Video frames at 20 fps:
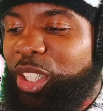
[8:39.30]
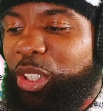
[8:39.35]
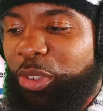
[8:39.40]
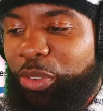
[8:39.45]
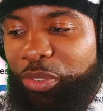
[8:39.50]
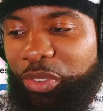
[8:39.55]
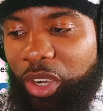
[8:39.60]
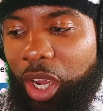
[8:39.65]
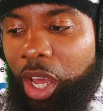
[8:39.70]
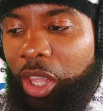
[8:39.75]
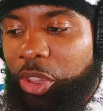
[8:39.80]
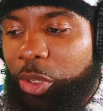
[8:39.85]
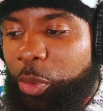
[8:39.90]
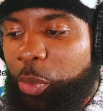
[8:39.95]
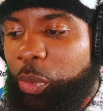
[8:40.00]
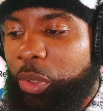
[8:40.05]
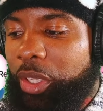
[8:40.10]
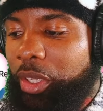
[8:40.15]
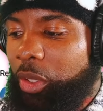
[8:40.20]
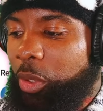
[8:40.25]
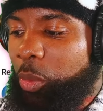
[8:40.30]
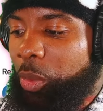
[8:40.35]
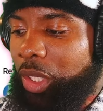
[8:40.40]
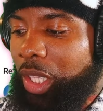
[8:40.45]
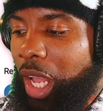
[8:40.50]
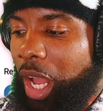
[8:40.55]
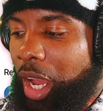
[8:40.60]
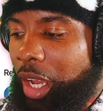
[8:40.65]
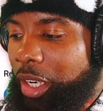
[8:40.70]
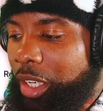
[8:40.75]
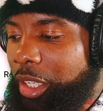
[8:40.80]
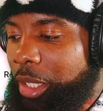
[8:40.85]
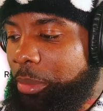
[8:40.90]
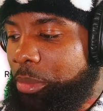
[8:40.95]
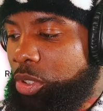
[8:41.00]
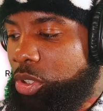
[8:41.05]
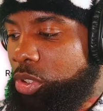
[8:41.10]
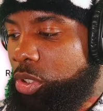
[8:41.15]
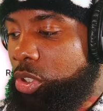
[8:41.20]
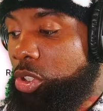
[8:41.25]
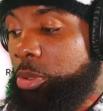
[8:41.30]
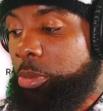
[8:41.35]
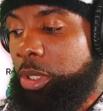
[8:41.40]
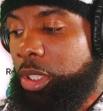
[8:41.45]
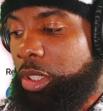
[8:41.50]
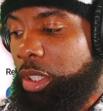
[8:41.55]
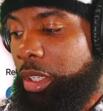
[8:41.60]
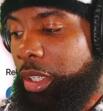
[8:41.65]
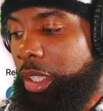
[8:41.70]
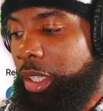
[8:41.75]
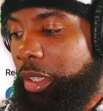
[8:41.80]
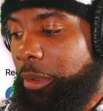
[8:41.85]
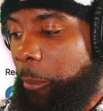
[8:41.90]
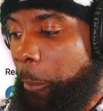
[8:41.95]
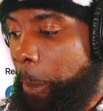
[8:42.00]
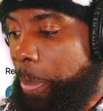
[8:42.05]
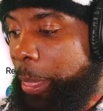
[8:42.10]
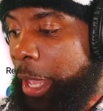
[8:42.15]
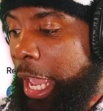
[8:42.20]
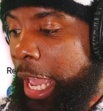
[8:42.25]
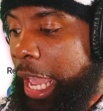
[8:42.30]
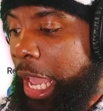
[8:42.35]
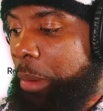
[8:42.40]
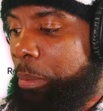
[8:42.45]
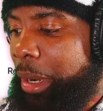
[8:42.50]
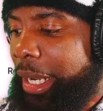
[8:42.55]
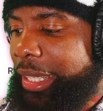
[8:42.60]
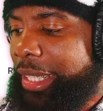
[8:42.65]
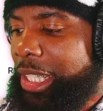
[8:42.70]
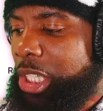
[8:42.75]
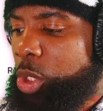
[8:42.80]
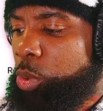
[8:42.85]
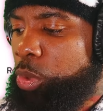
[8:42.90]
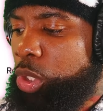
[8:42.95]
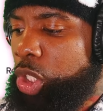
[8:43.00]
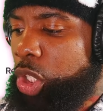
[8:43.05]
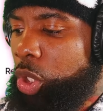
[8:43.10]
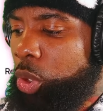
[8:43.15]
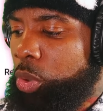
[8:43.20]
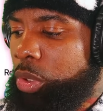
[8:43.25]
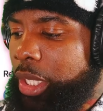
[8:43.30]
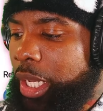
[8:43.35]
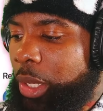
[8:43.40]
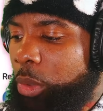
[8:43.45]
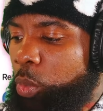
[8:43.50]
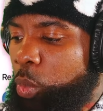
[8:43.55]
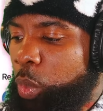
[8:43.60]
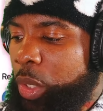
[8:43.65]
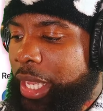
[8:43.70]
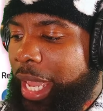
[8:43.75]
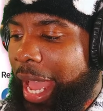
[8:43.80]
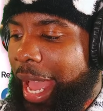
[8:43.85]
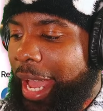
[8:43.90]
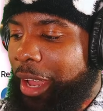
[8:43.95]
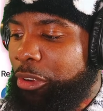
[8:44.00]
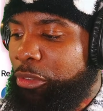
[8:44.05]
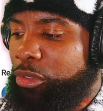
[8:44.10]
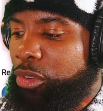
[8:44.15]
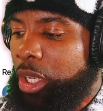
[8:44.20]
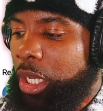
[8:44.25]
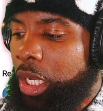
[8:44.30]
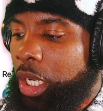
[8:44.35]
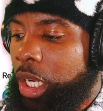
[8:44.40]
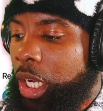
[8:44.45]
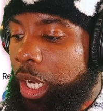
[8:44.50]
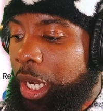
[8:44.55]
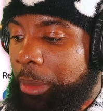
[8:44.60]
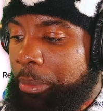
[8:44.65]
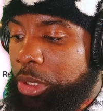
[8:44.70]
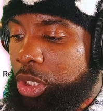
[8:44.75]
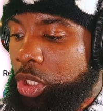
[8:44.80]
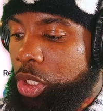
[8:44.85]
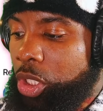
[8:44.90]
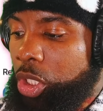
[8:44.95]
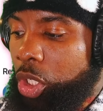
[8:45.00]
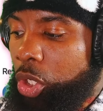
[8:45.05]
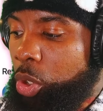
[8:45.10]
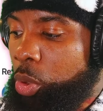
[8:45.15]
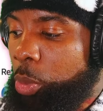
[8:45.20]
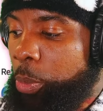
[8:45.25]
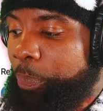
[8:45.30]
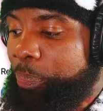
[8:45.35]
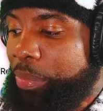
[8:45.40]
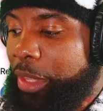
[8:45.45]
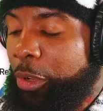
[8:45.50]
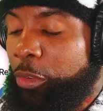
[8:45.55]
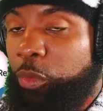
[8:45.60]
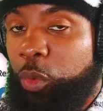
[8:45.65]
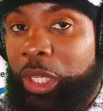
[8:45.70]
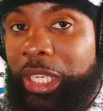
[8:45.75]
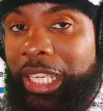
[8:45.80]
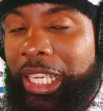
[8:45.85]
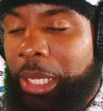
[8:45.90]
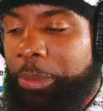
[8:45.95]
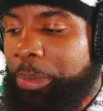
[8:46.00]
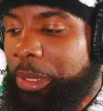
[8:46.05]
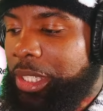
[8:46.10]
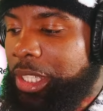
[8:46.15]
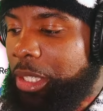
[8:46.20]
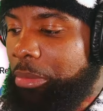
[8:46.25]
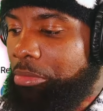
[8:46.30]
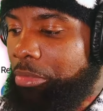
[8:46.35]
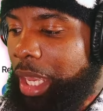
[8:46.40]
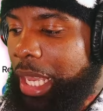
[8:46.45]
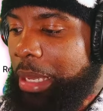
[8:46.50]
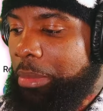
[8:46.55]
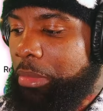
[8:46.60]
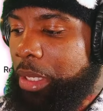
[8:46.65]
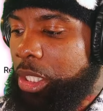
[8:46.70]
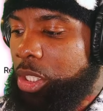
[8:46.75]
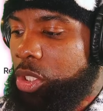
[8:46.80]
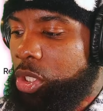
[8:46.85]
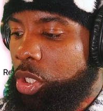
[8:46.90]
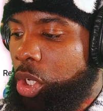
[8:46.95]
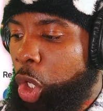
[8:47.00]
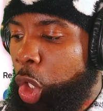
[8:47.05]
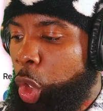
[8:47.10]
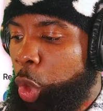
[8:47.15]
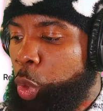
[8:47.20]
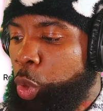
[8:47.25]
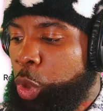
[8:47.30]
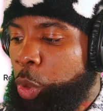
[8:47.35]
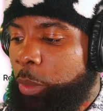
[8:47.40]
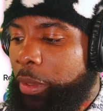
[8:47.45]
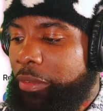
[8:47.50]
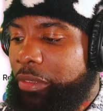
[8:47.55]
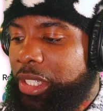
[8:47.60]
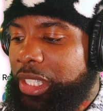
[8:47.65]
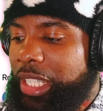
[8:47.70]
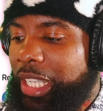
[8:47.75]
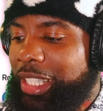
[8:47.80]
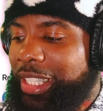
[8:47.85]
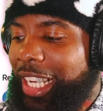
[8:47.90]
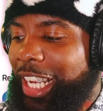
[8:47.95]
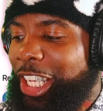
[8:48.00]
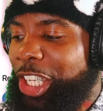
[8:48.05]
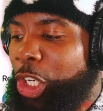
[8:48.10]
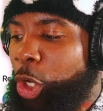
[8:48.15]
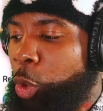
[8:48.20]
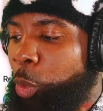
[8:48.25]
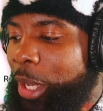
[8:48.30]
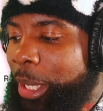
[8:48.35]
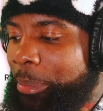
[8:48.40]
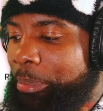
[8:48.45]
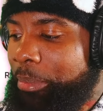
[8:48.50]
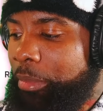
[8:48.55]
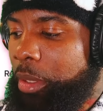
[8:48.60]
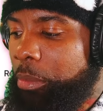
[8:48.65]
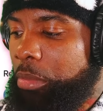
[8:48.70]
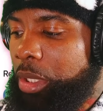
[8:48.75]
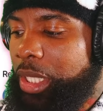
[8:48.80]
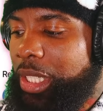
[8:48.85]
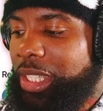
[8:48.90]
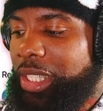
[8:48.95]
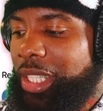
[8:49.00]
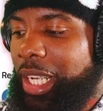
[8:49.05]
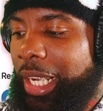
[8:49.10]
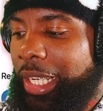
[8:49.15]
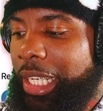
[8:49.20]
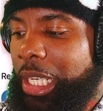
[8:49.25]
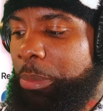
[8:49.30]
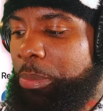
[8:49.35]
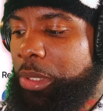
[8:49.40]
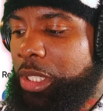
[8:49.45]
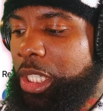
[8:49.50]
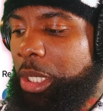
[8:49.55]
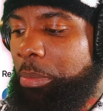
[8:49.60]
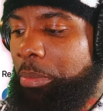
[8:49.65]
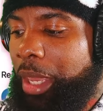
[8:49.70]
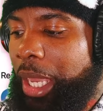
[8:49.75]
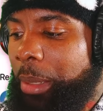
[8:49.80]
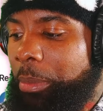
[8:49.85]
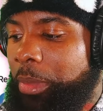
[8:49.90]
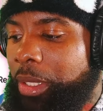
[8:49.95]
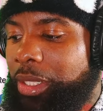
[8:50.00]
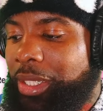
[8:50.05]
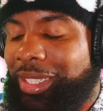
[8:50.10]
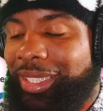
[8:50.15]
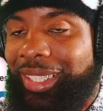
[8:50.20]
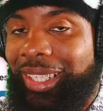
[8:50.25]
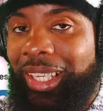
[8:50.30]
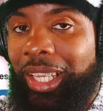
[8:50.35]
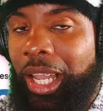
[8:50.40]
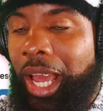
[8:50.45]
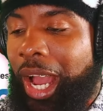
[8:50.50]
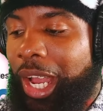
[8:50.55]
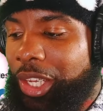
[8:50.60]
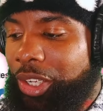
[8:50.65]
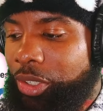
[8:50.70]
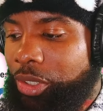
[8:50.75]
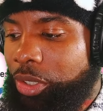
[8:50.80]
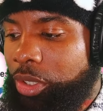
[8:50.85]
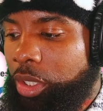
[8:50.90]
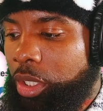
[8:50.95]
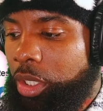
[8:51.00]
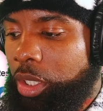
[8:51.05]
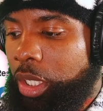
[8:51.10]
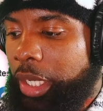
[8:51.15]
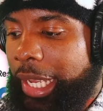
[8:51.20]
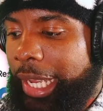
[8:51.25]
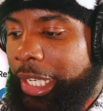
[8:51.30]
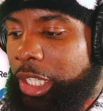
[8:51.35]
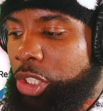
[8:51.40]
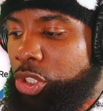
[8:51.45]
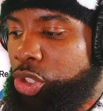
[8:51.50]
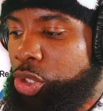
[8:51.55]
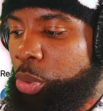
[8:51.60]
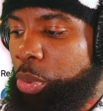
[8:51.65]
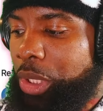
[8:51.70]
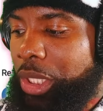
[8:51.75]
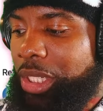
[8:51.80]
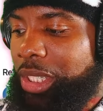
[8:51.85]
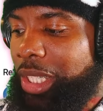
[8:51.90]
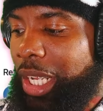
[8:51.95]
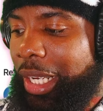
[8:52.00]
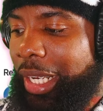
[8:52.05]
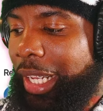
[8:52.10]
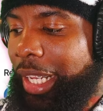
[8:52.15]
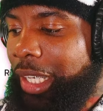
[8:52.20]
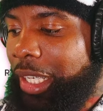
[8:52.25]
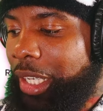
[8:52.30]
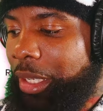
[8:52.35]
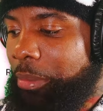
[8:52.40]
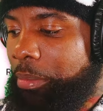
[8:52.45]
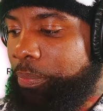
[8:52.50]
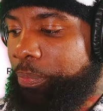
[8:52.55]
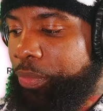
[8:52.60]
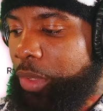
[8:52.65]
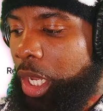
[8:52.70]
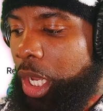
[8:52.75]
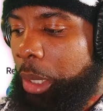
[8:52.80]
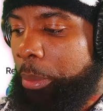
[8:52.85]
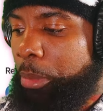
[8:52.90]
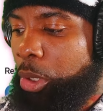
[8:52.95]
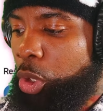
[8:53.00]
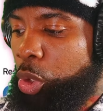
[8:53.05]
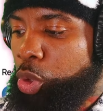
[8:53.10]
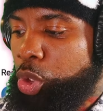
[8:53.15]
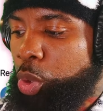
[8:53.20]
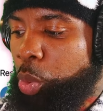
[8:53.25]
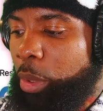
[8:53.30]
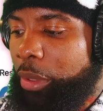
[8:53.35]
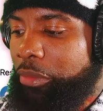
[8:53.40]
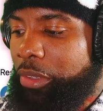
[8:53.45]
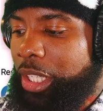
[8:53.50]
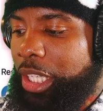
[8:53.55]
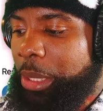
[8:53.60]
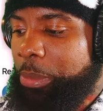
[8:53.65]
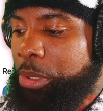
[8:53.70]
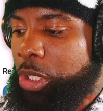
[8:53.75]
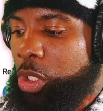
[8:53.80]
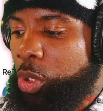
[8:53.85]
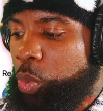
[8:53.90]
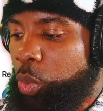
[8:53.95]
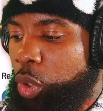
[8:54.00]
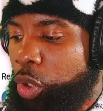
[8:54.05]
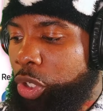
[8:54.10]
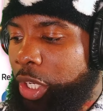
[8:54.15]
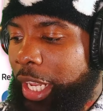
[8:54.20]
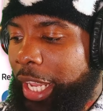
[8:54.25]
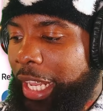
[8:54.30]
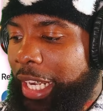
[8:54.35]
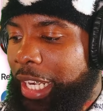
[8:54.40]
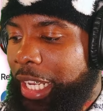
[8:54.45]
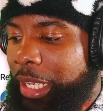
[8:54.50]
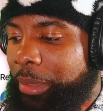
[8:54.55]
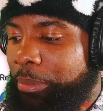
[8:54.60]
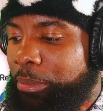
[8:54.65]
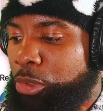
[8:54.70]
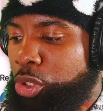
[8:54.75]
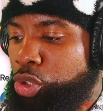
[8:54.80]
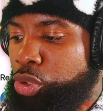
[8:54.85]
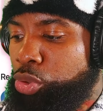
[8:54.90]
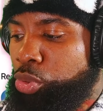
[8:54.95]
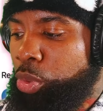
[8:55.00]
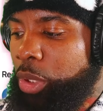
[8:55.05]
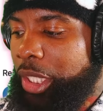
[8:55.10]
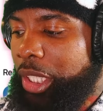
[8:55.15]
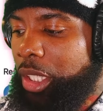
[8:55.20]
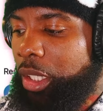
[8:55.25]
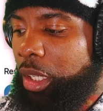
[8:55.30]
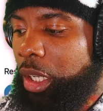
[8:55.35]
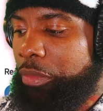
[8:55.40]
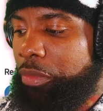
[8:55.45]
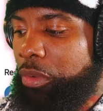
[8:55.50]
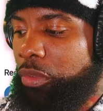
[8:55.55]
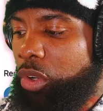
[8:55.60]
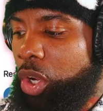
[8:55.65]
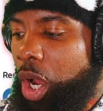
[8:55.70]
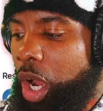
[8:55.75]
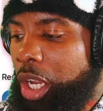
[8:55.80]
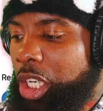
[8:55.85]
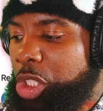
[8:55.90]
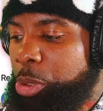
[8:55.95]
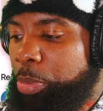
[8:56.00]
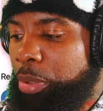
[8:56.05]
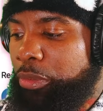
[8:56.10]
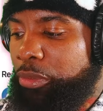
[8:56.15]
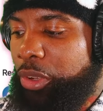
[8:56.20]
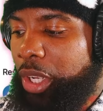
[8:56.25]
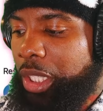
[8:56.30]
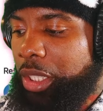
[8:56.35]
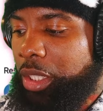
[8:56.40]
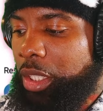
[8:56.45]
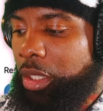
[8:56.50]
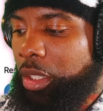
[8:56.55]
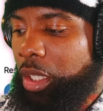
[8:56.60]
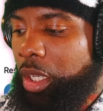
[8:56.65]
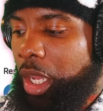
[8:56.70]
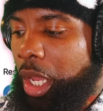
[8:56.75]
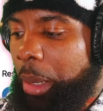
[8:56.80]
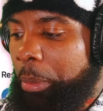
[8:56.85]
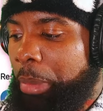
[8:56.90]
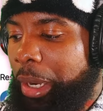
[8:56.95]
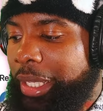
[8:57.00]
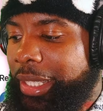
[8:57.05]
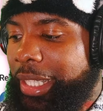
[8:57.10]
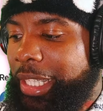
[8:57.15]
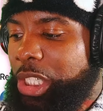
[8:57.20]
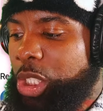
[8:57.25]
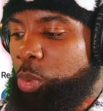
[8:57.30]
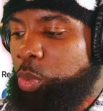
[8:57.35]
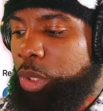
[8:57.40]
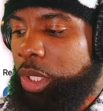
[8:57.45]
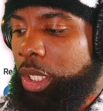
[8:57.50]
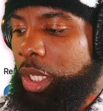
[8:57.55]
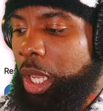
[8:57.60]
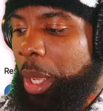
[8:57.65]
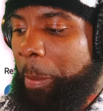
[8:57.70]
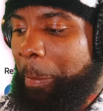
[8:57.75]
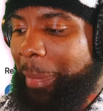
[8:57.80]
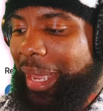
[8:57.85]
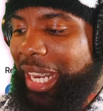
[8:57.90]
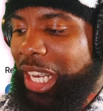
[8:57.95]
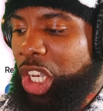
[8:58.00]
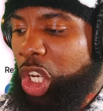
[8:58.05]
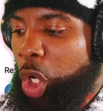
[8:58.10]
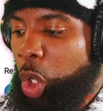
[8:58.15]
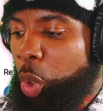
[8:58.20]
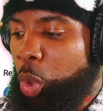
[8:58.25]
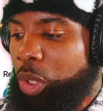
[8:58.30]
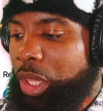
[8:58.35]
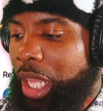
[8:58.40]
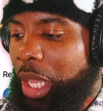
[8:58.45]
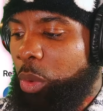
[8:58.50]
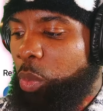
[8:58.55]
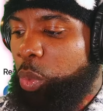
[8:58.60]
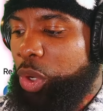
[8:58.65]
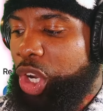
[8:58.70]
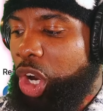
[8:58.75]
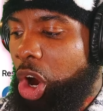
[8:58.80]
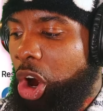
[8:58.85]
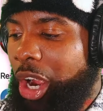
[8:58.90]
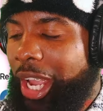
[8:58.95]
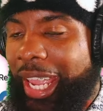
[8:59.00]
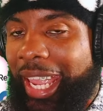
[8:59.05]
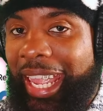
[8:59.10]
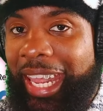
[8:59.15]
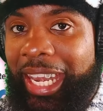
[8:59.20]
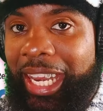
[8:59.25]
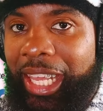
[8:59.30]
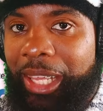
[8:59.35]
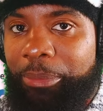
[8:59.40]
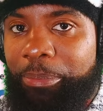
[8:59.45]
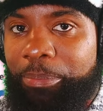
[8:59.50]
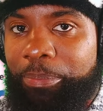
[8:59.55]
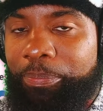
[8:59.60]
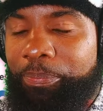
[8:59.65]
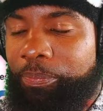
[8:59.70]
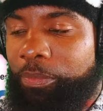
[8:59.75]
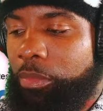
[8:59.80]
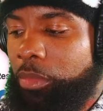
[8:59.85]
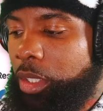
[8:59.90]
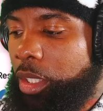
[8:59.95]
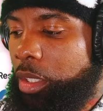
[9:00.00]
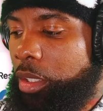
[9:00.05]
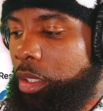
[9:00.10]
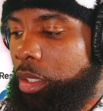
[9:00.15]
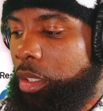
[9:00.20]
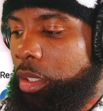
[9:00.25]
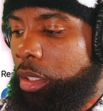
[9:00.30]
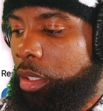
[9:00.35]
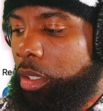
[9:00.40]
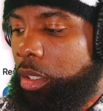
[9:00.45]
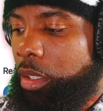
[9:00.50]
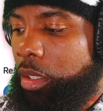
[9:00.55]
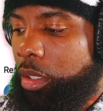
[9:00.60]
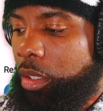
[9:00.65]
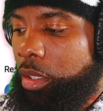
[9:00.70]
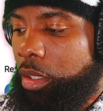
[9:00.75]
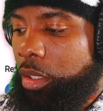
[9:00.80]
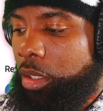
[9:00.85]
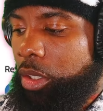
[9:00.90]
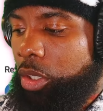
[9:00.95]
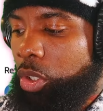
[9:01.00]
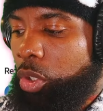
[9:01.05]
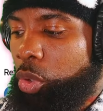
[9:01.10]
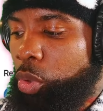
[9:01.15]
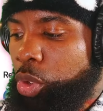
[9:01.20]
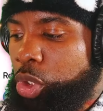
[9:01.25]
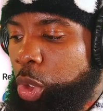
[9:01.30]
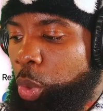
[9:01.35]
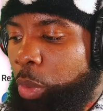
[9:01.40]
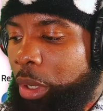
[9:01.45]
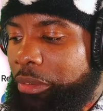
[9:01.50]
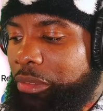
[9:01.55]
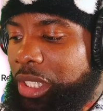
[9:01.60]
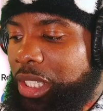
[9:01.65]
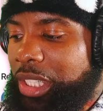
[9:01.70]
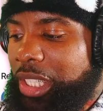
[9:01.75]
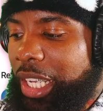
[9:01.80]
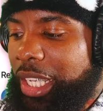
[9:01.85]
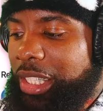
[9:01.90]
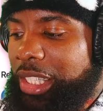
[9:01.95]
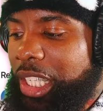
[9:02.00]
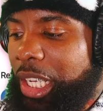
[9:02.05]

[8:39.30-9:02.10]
Father will honor him. Excuse me, sorry, y'all. And by this we know that we have come to know, if we keep his commandments, whosoever says I know him, but does not keep his commandments, is a liar, and the truth is not in him. But whosoever keeps his word in him, truly the love of God is perfected. By this we may know that we are in him. Whosoever says